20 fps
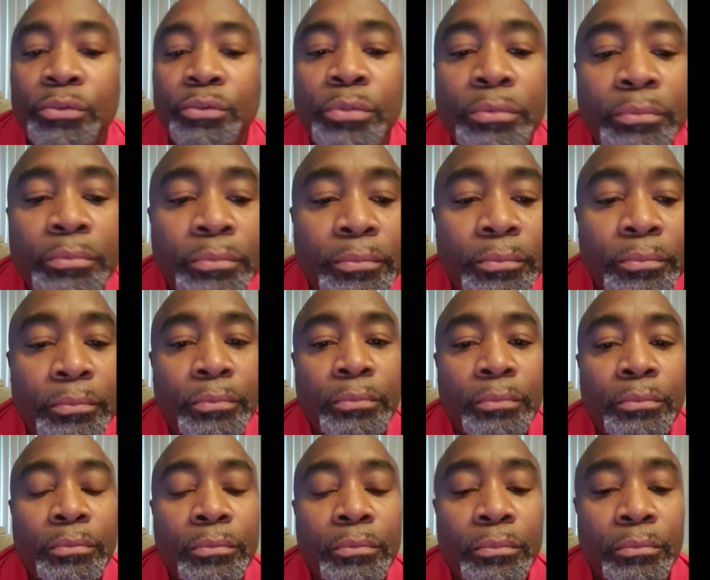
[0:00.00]
This is what God
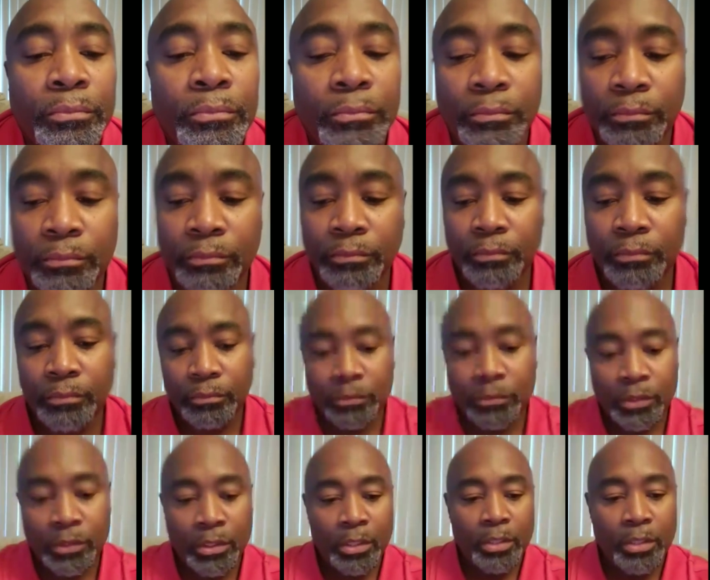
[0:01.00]
is doing
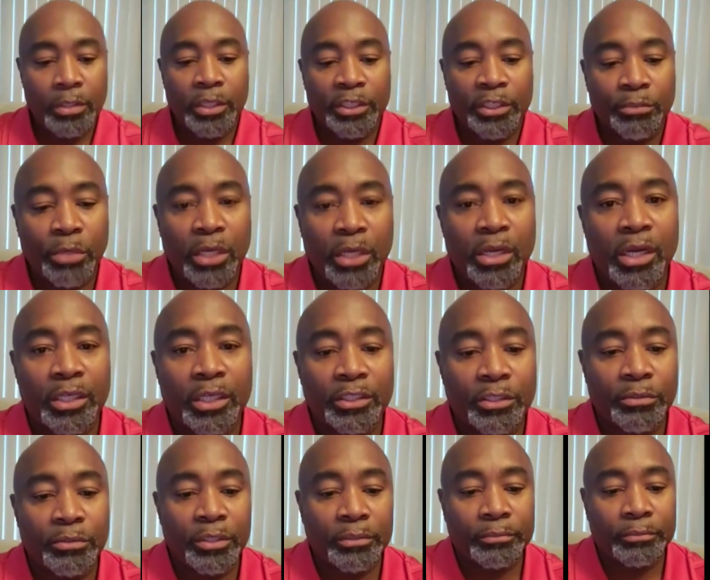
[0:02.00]
with this cup,
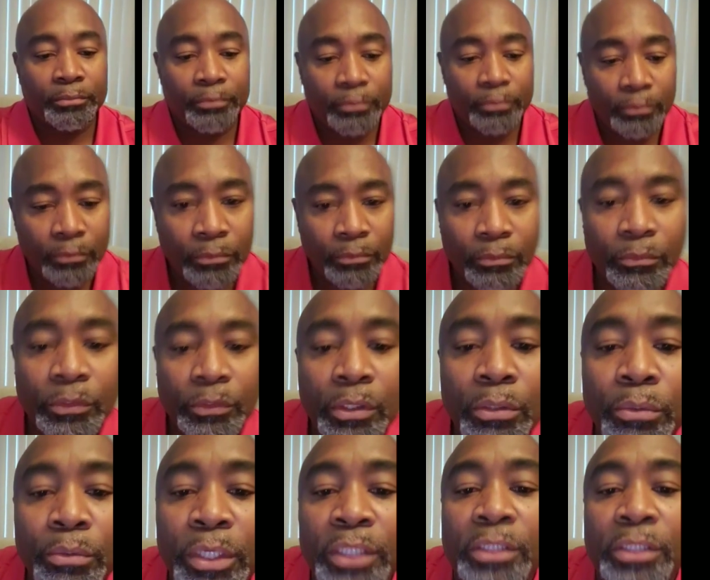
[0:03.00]
with
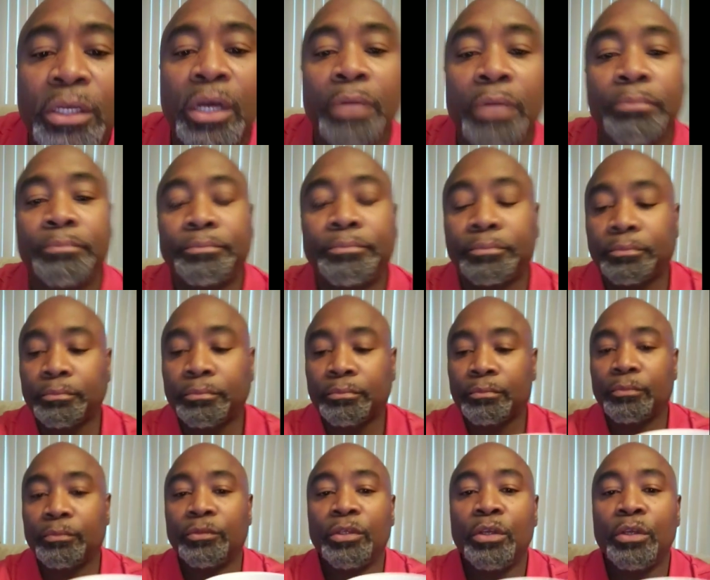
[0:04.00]
faith,
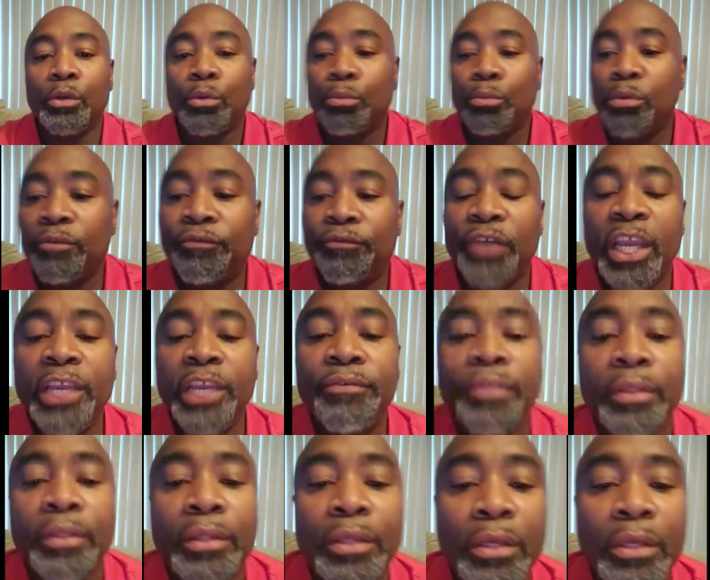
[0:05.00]
with everything you're going through.
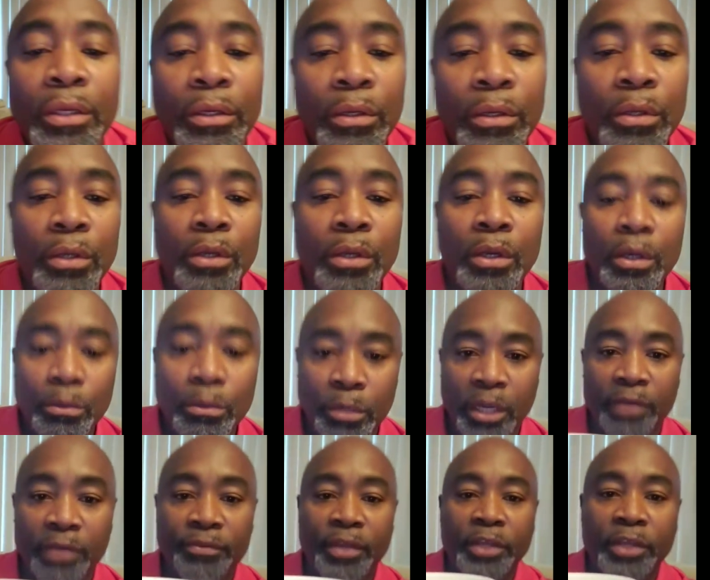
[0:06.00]
This is what
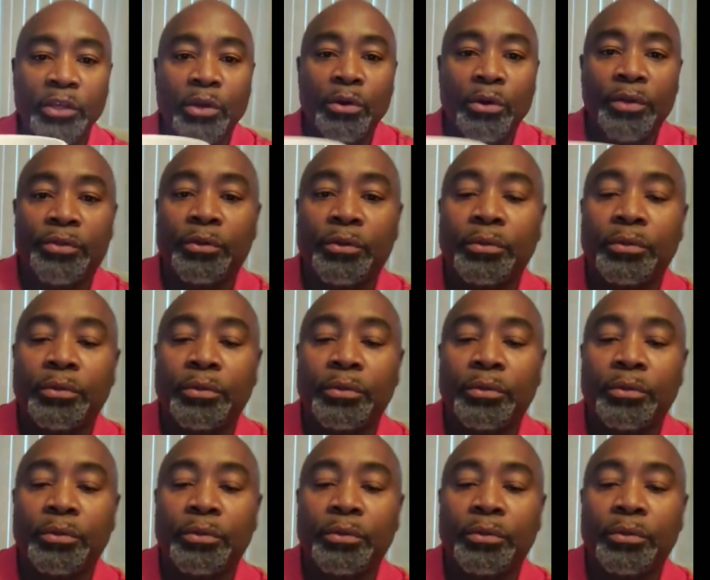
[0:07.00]
God is doing.